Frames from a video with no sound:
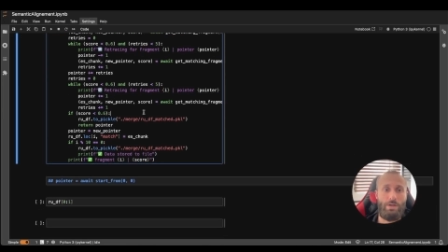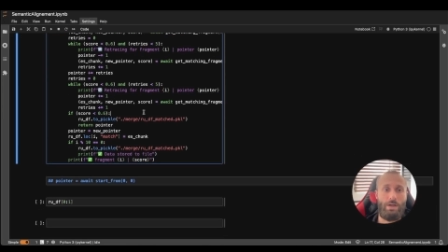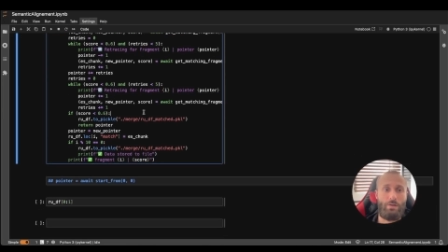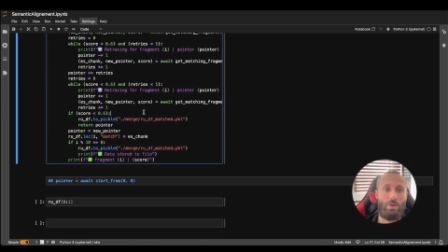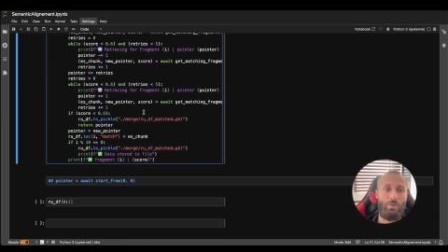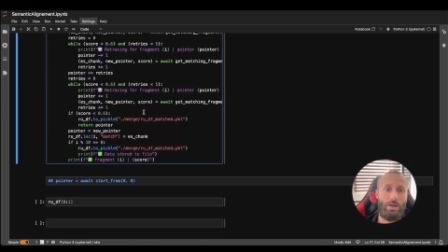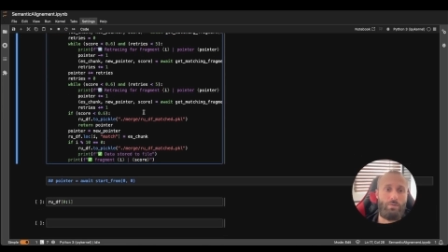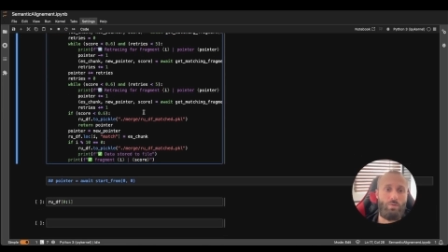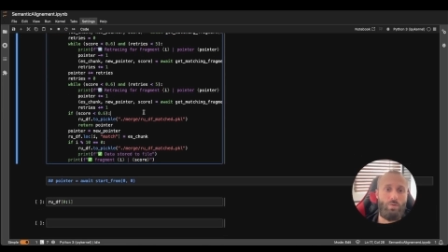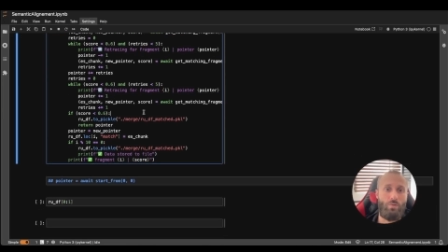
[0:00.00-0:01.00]
And when we have
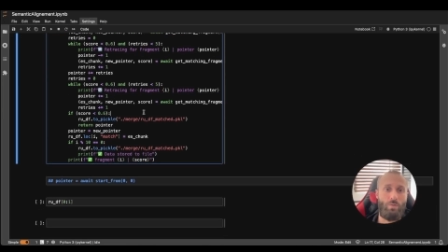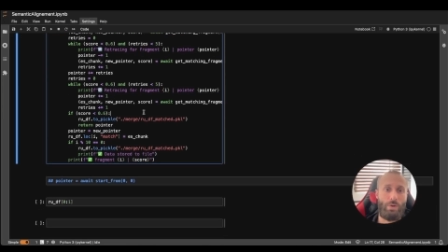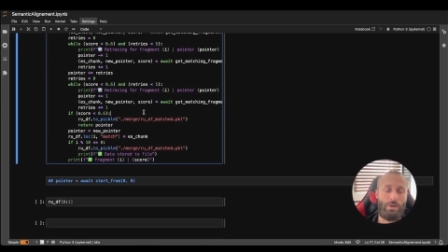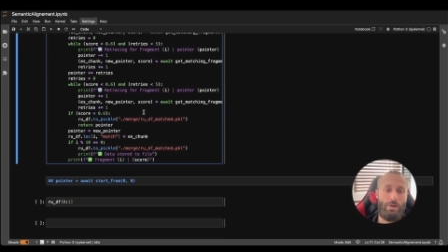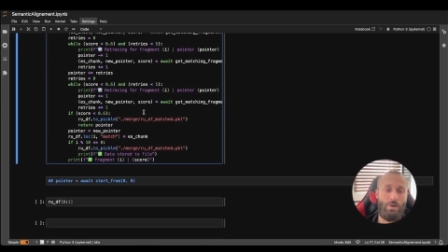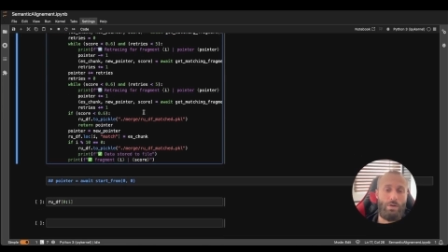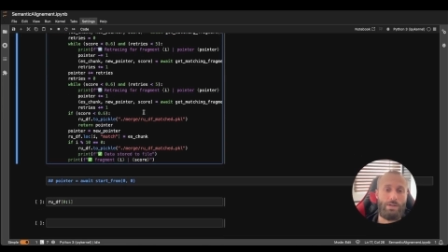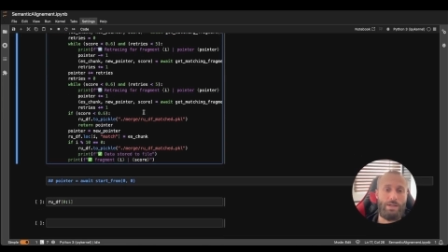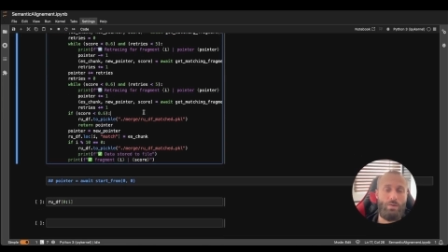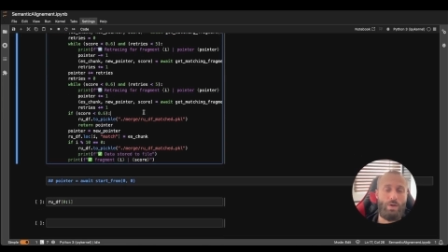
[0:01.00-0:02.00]
to go forward,
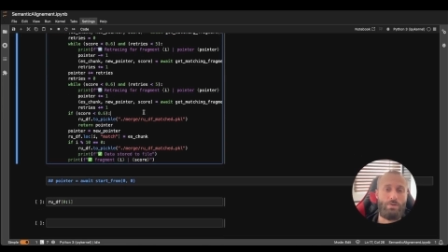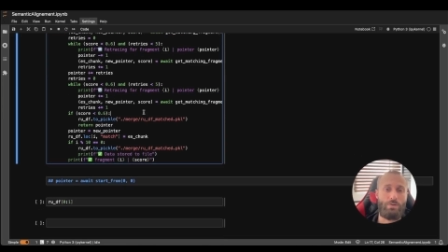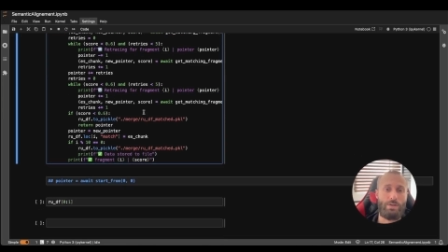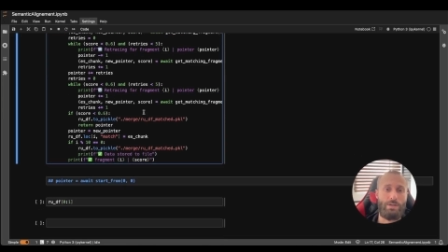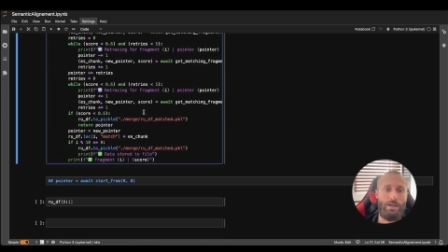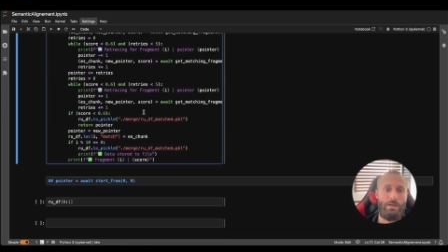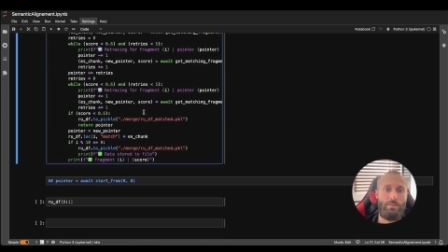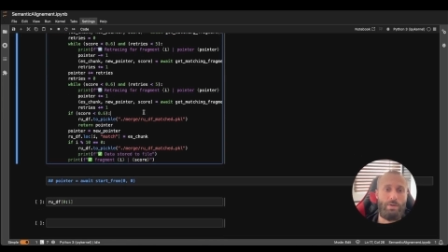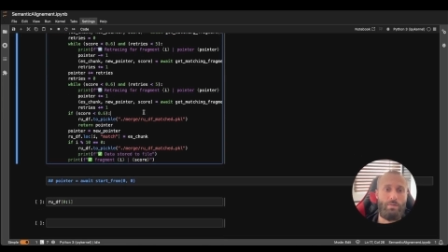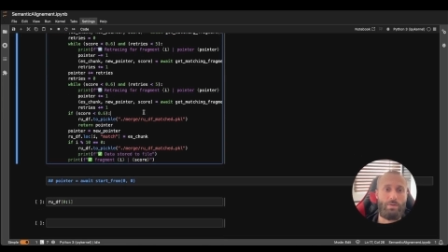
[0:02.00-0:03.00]
let's say when translator
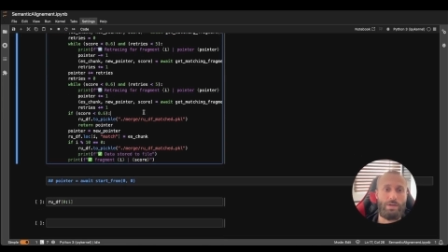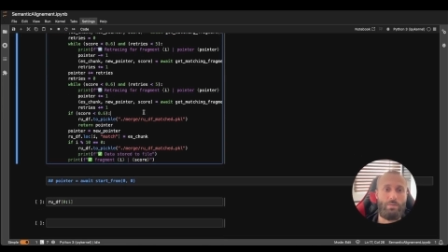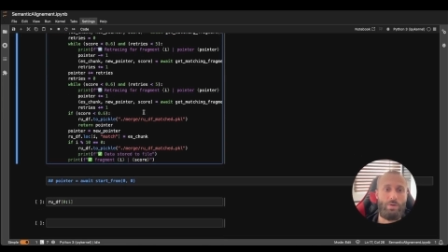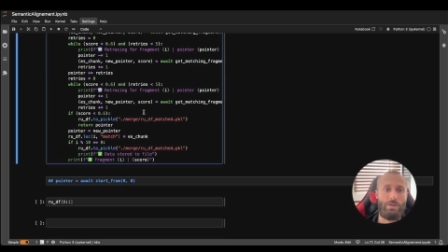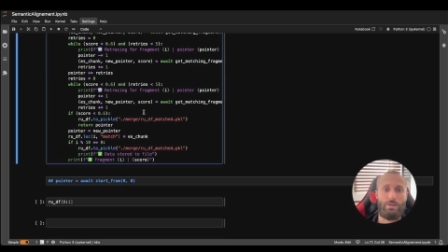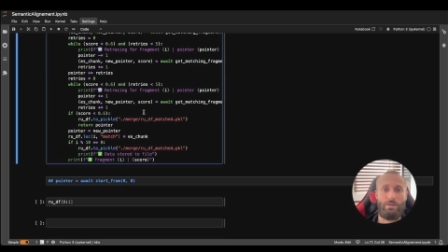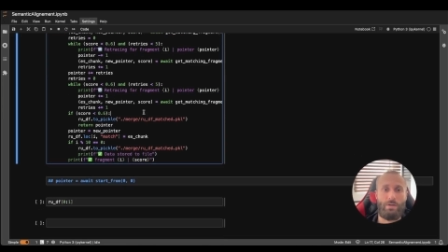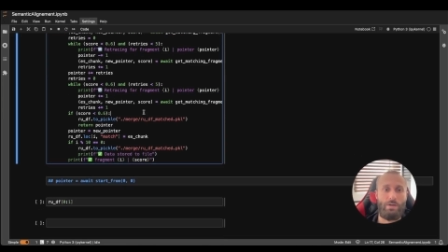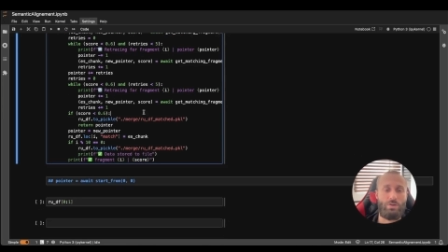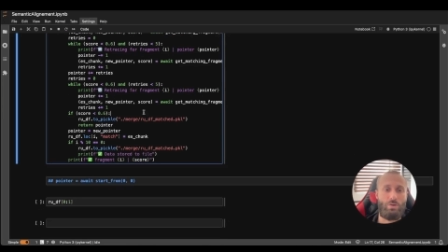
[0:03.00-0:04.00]
for some reason
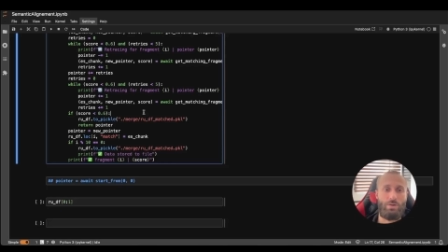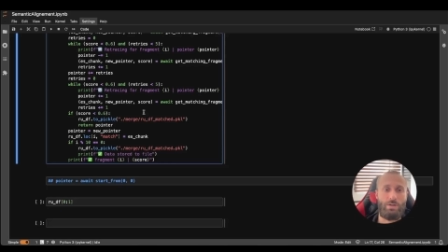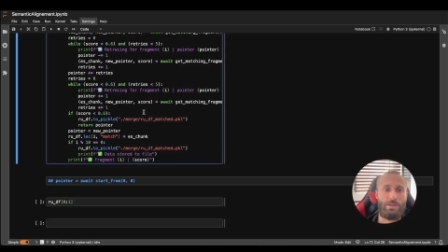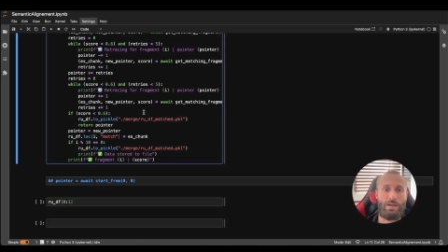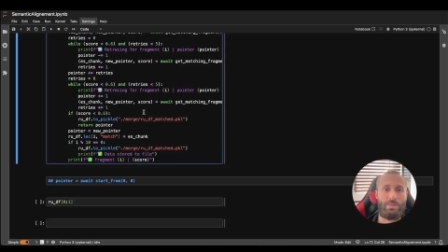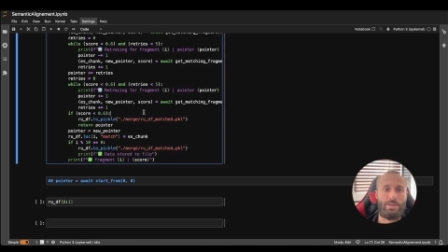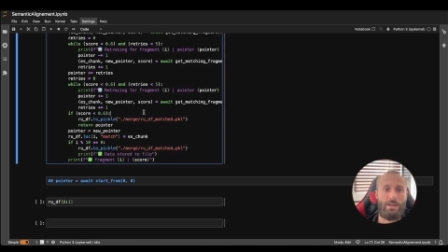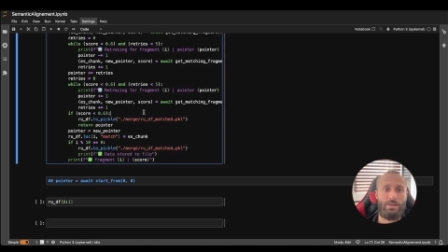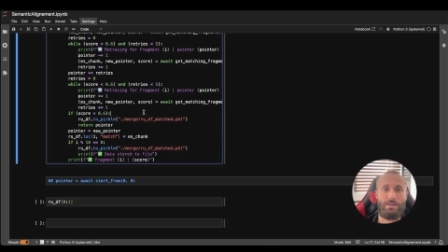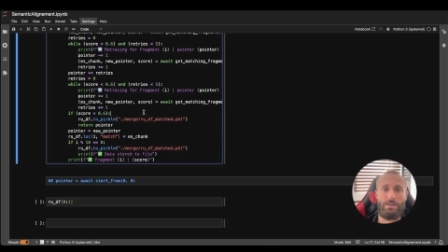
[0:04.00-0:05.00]
inserted some
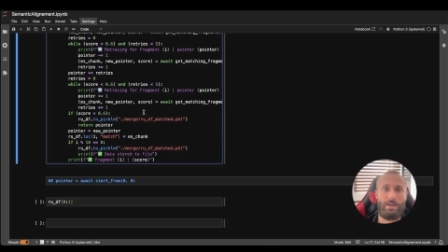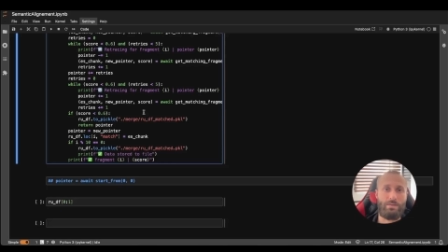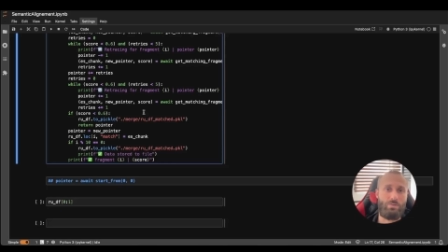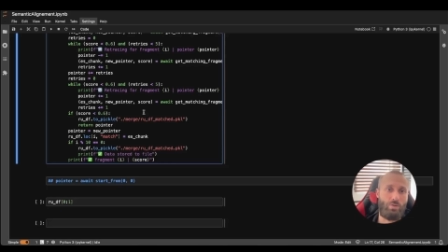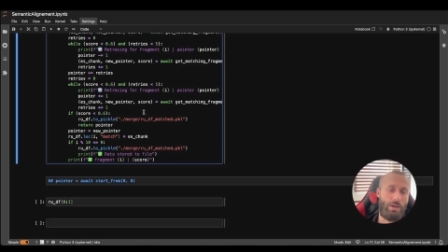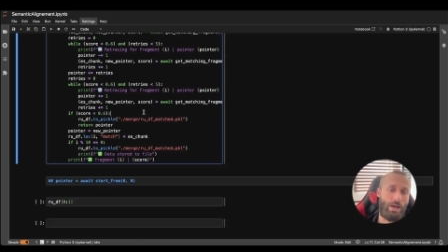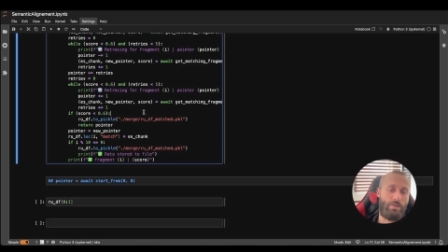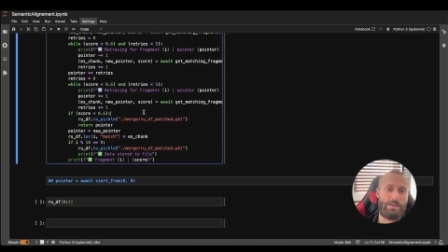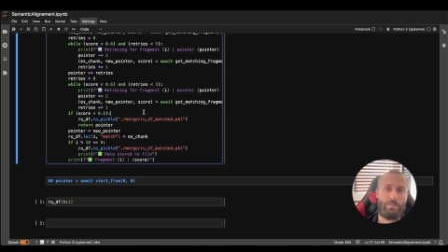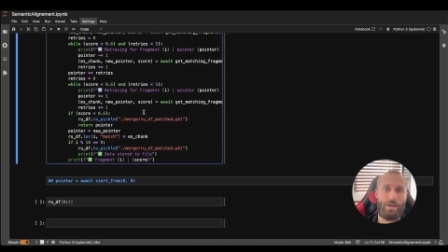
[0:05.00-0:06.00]
sentence that doesn't really have
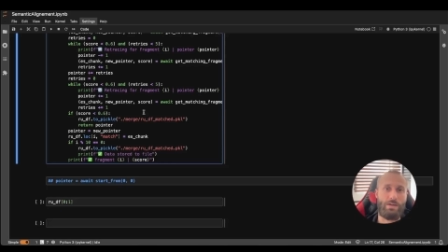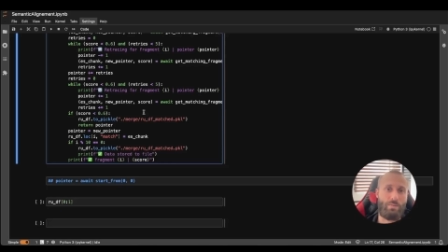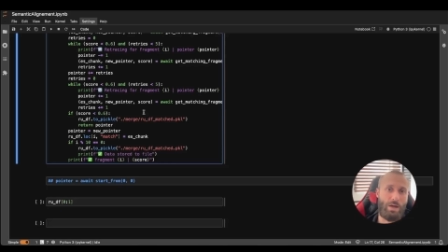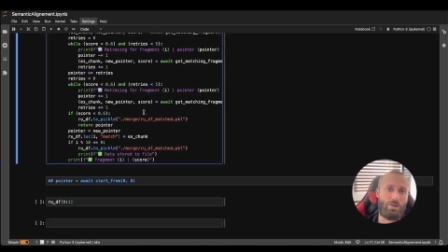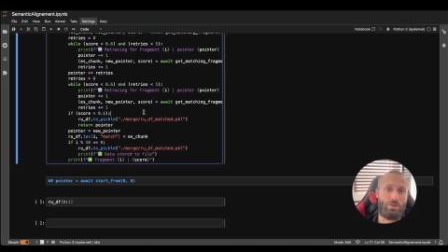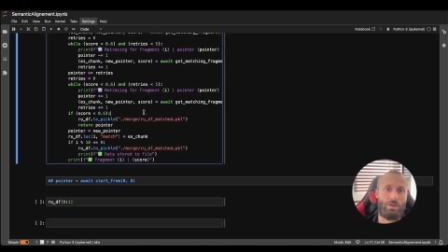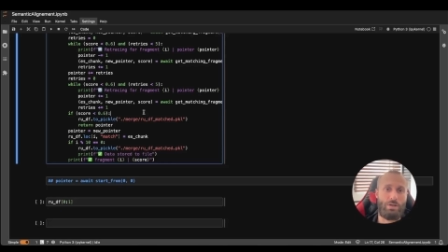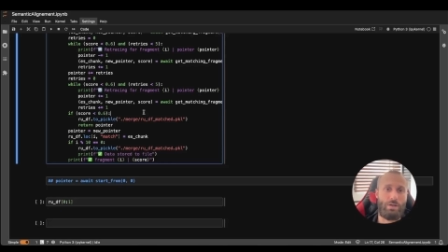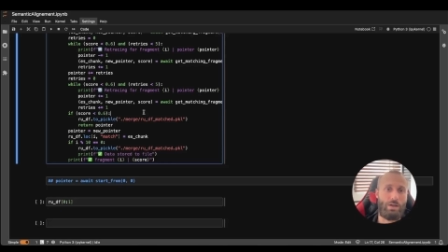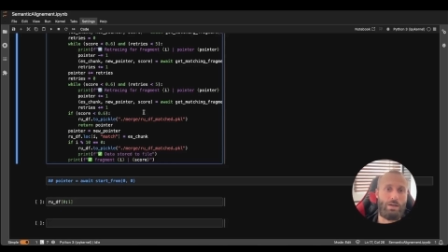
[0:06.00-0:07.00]
a semantic matching
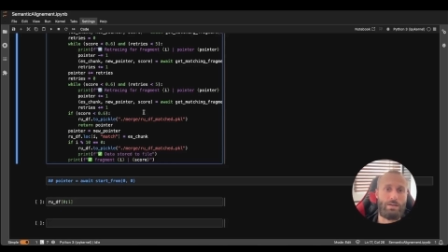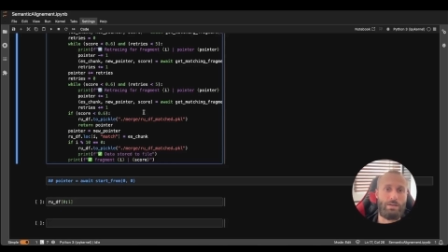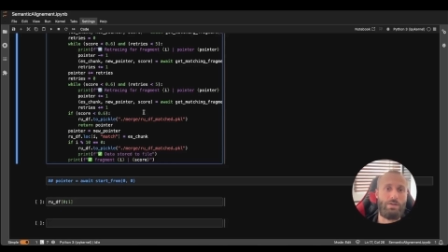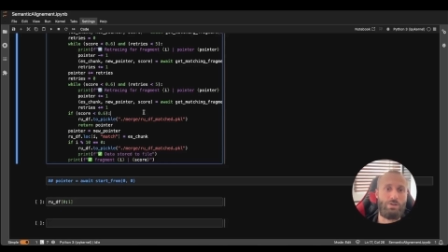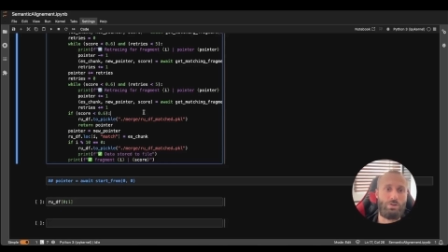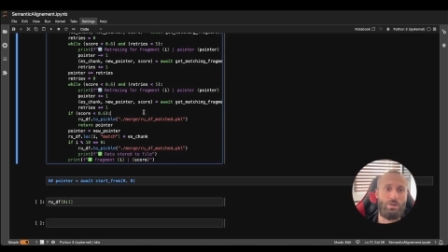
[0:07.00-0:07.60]
in another edition,